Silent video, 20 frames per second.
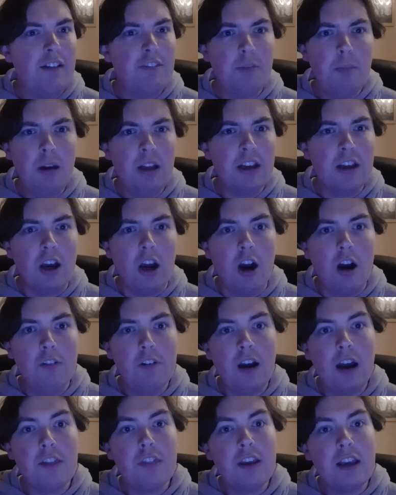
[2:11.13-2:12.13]
after mulling it
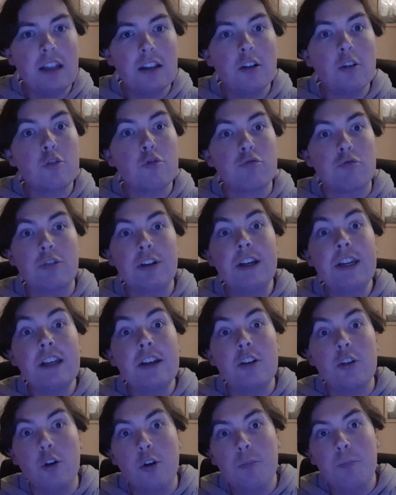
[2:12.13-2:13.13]
over, I think it looks
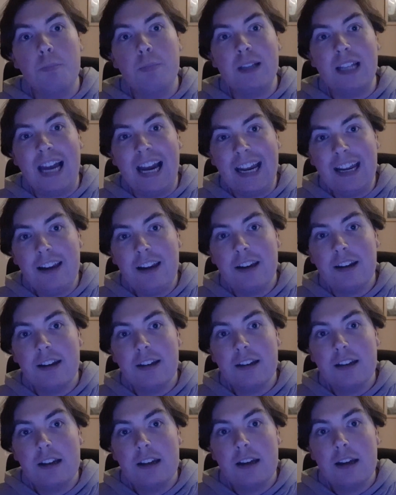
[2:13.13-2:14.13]
really good
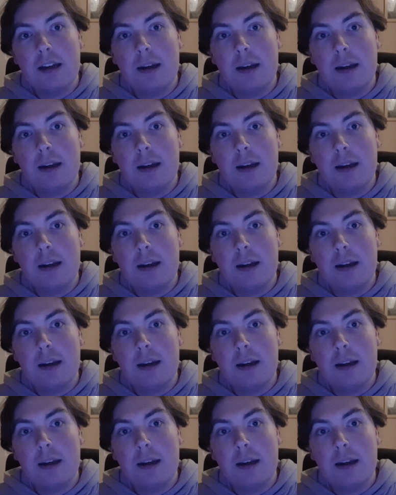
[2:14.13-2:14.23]
blank